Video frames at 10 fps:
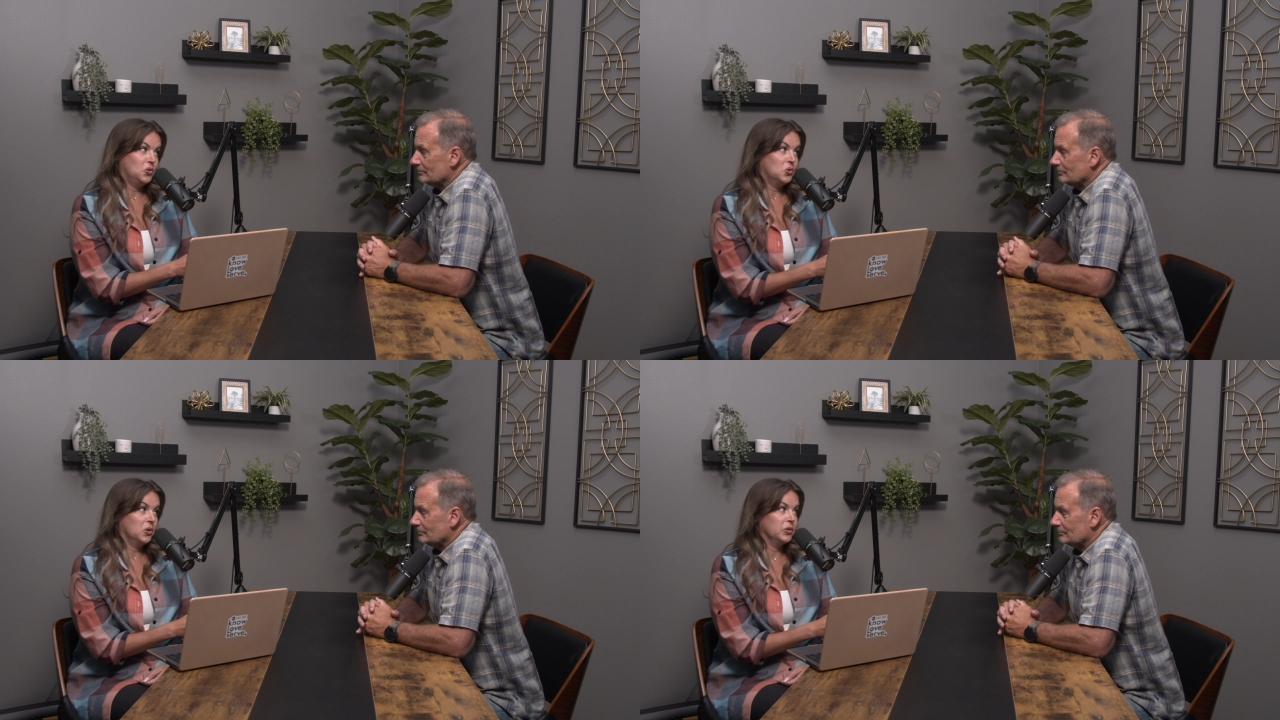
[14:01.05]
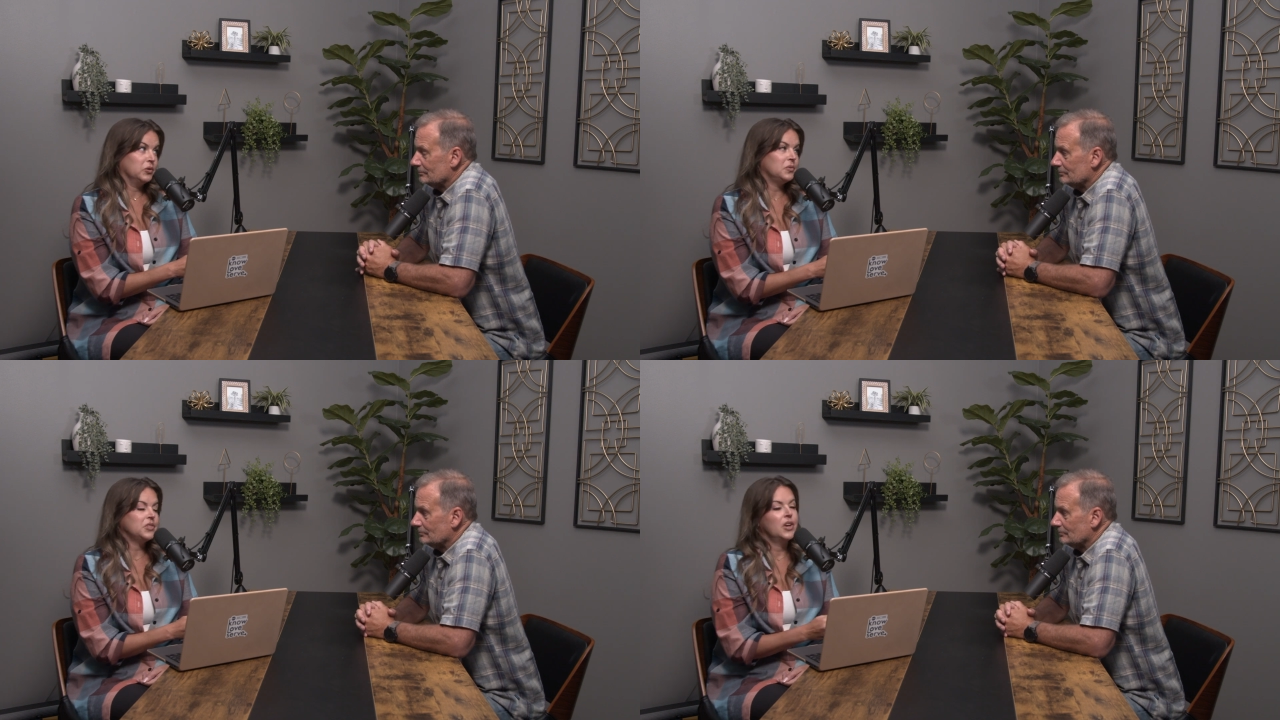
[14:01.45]
Speaker 1: to the
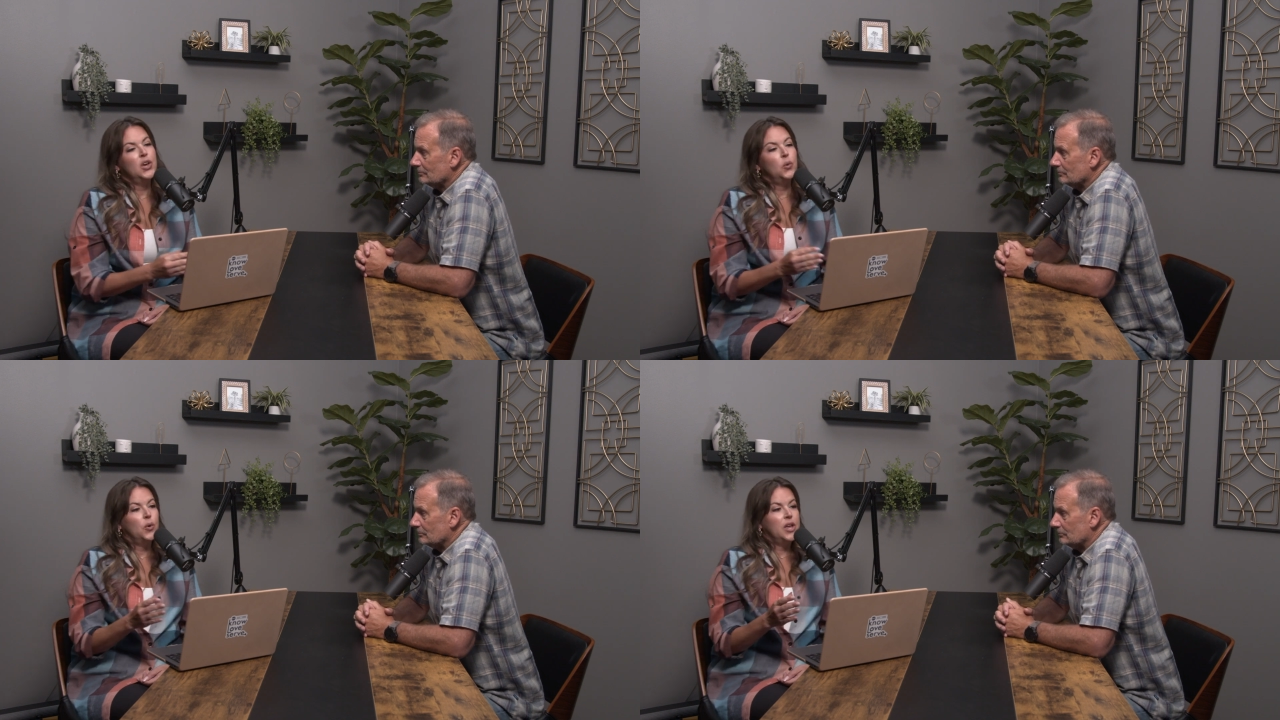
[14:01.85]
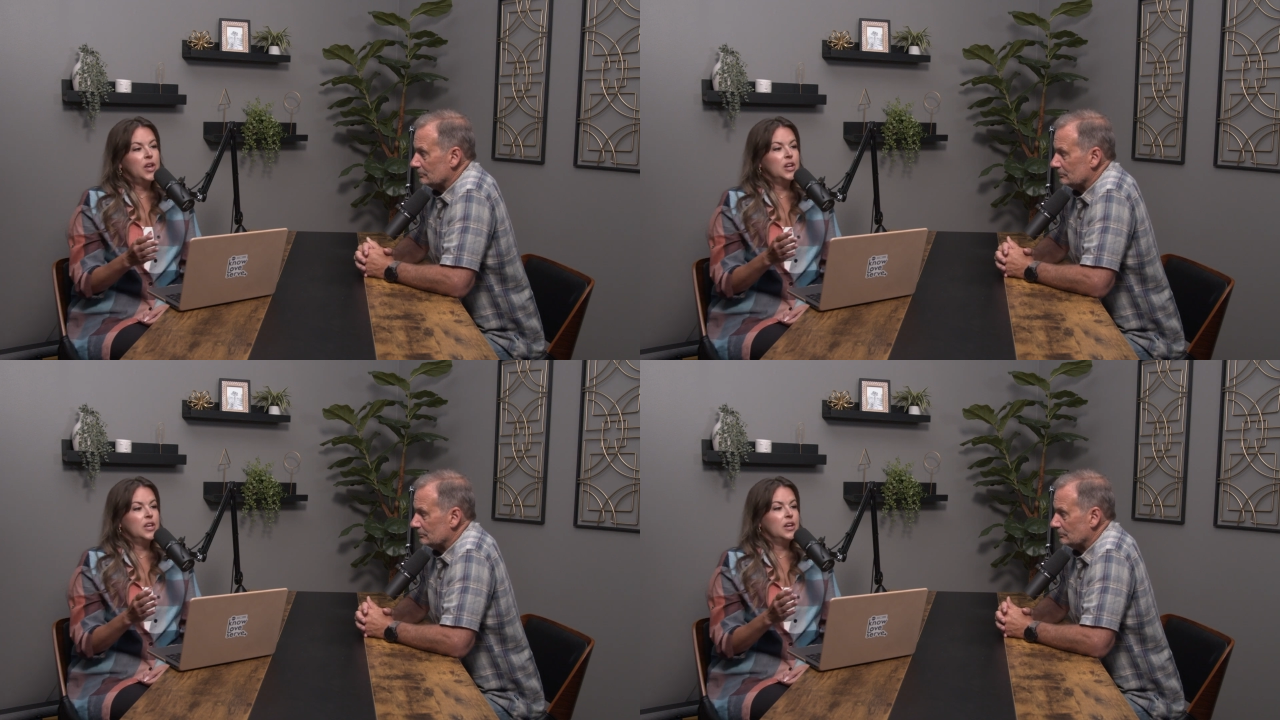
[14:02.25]
courtrooms
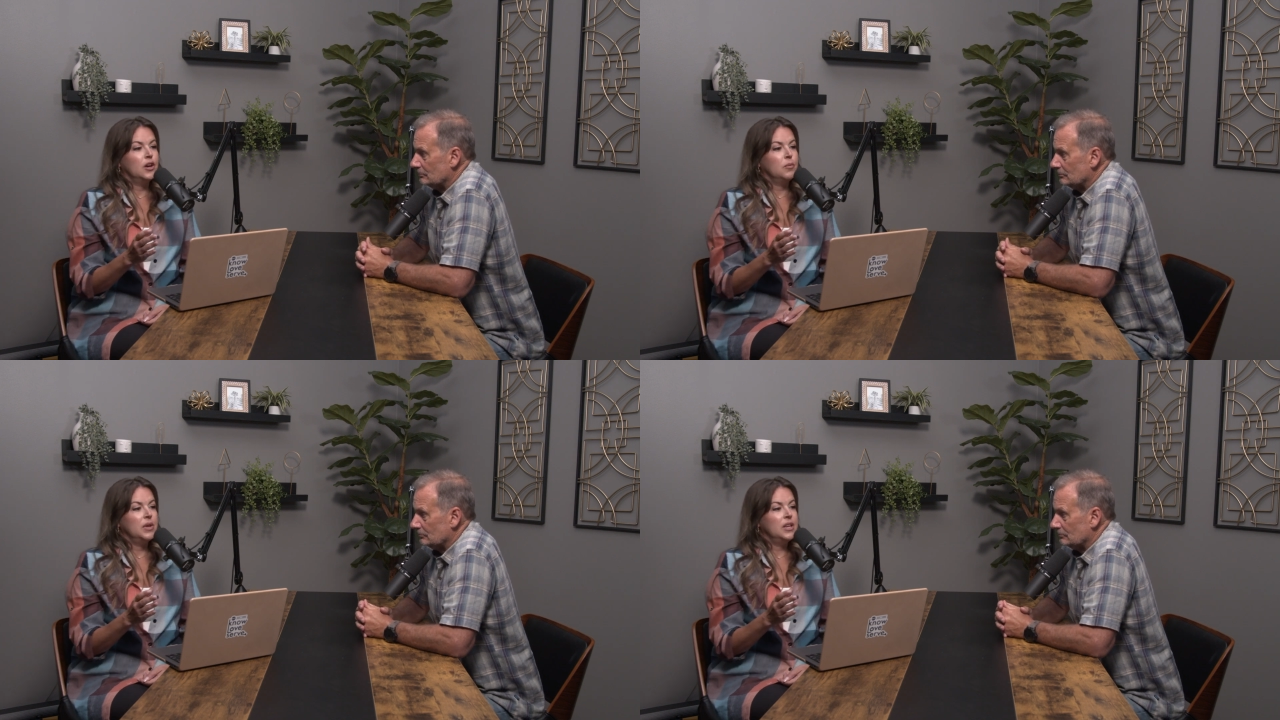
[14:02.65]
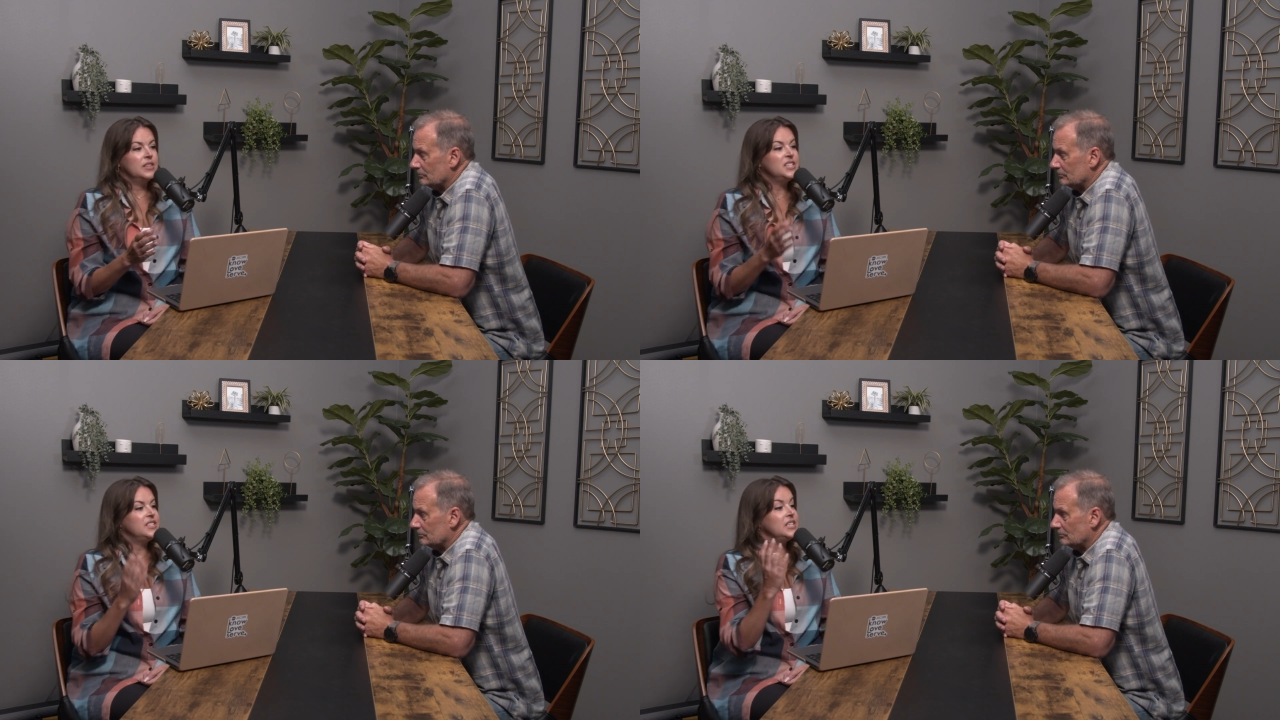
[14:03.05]
when um,
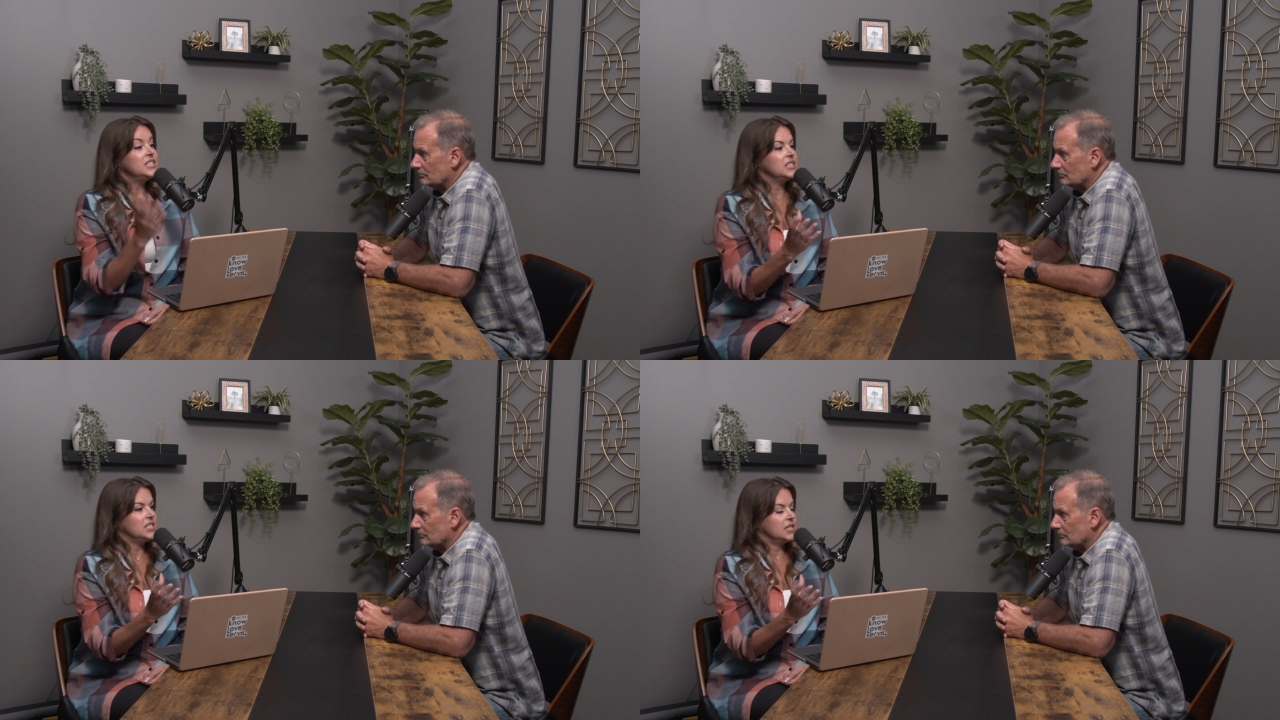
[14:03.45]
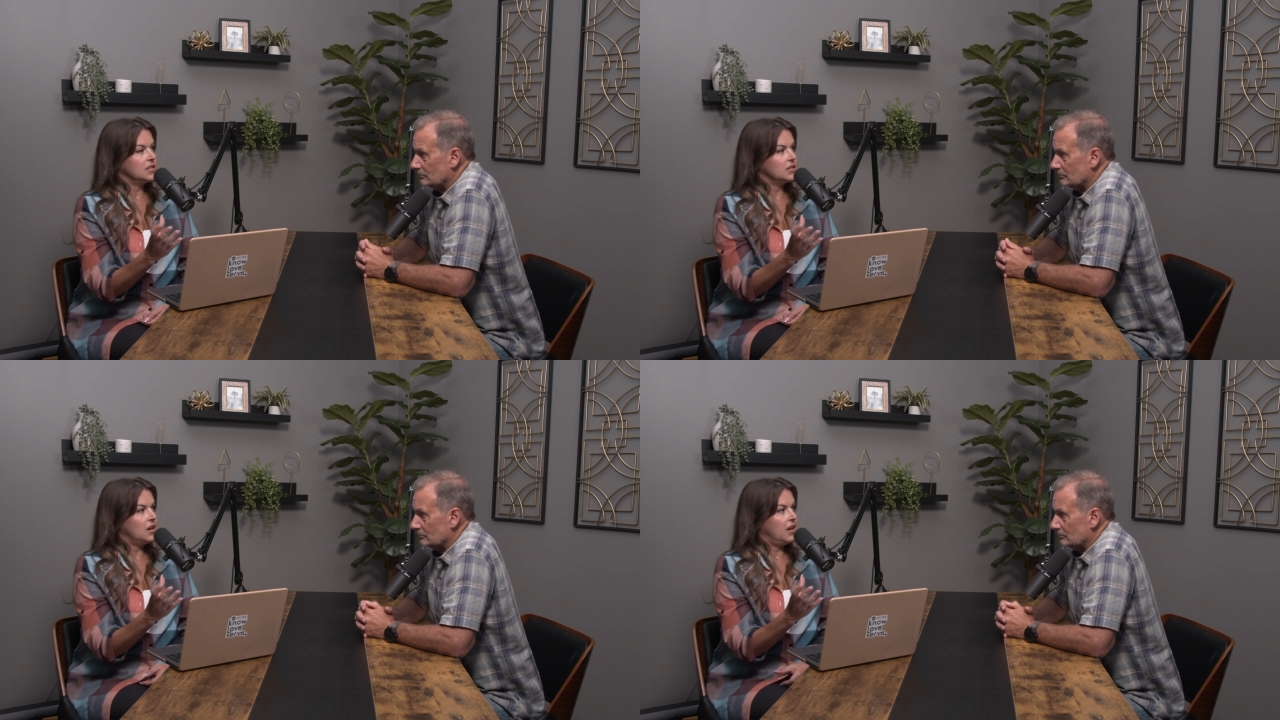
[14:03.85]
in the sentencing